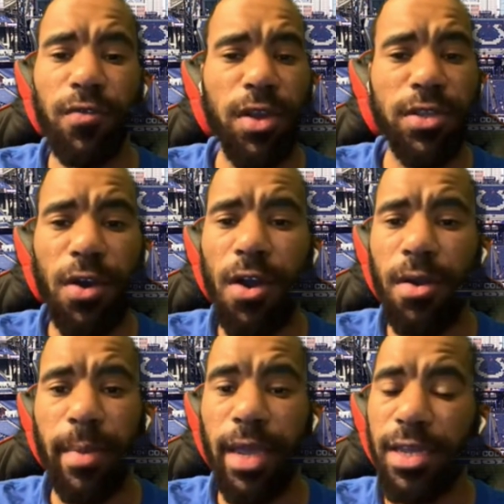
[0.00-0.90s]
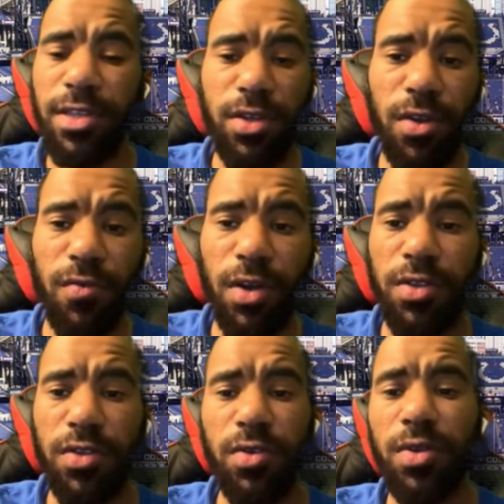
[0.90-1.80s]
He runs hard, man. He's a good
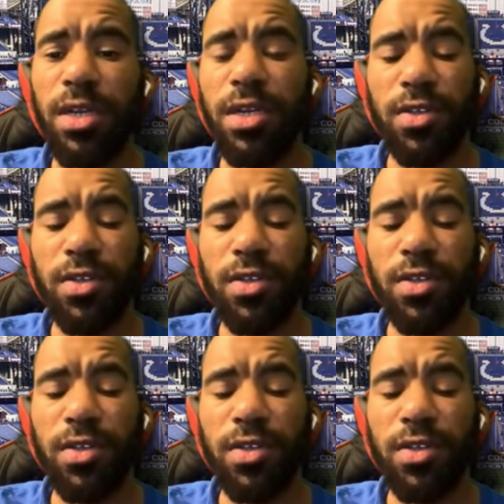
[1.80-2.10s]
runner, too.